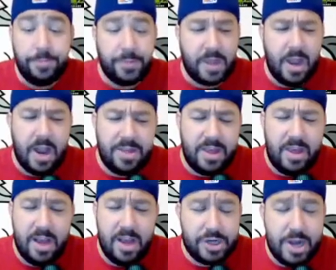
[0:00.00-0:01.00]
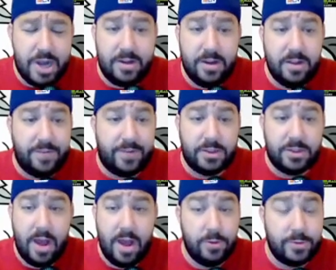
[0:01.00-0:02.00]
And I think he got drafted in the first
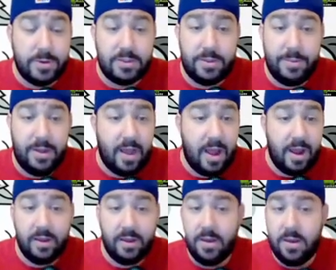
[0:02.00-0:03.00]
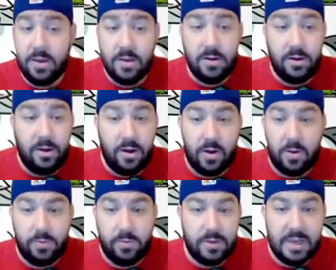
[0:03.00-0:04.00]
round. It was supposed to be like,
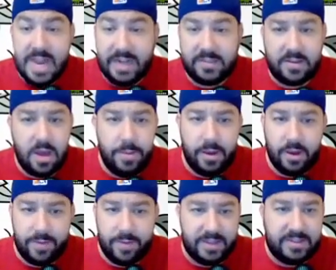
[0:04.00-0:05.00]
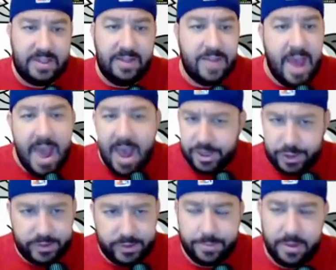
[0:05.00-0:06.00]
the next coming of like Steve Nash
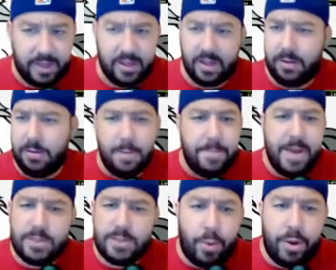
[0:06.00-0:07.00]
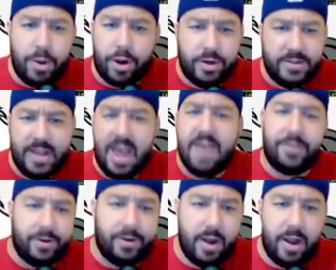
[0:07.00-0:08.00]
or something, like the best point guards
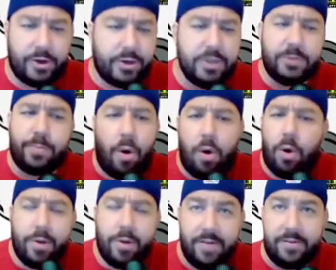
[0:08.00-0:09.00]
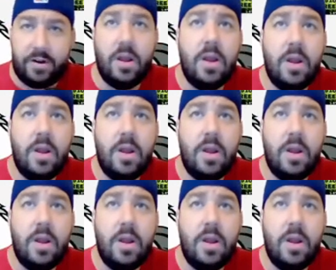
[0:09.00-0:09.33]
ever, right? Chris Paul, whatever.